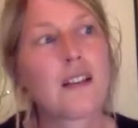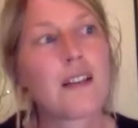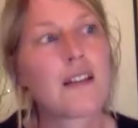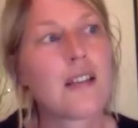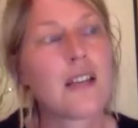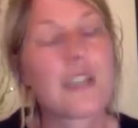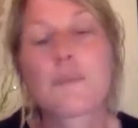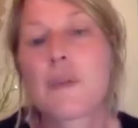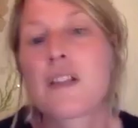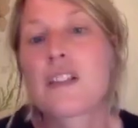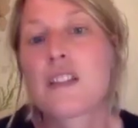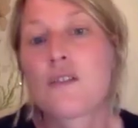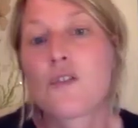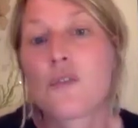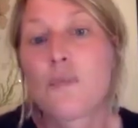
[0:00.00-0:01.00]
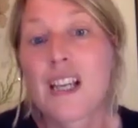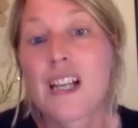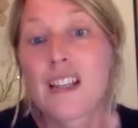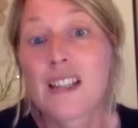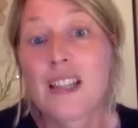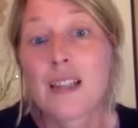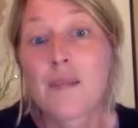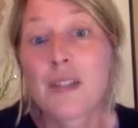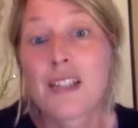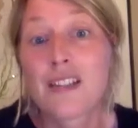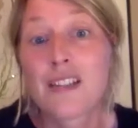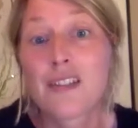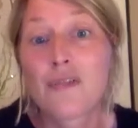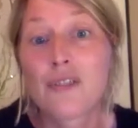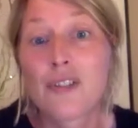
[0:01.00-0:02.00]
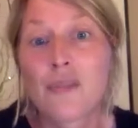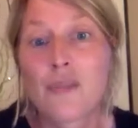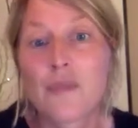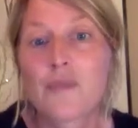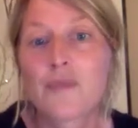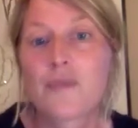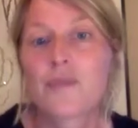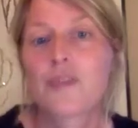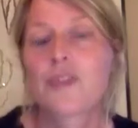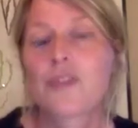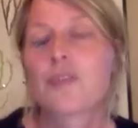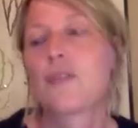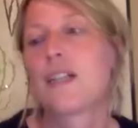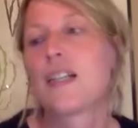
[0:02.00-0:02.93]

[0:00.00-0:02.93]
expensive to make an animated film. So